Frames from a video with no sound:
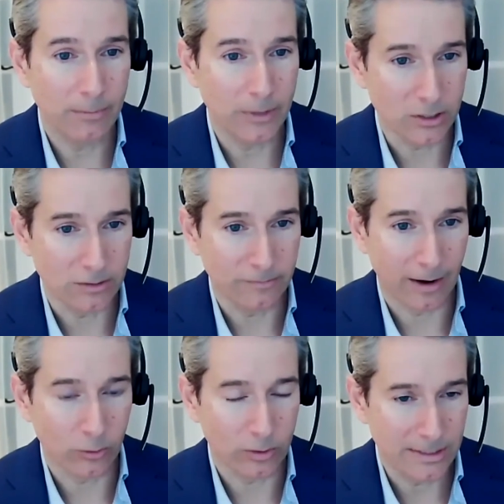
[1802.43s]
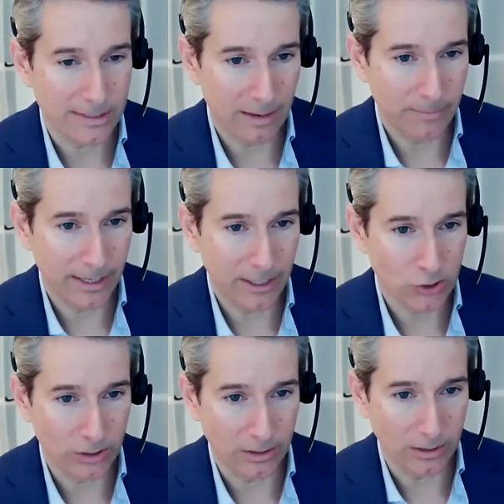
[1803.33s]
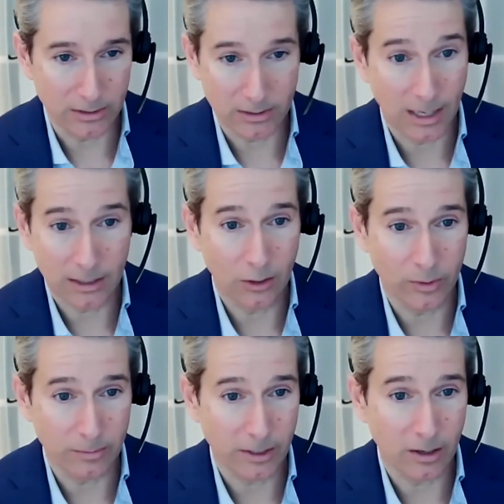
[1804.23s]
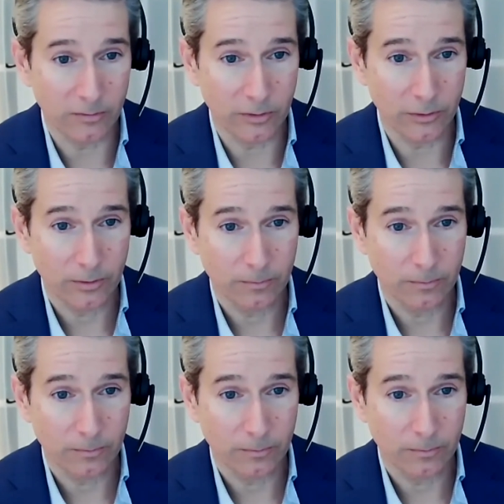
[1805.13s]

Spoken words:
because of viral contamination is not going to be covered.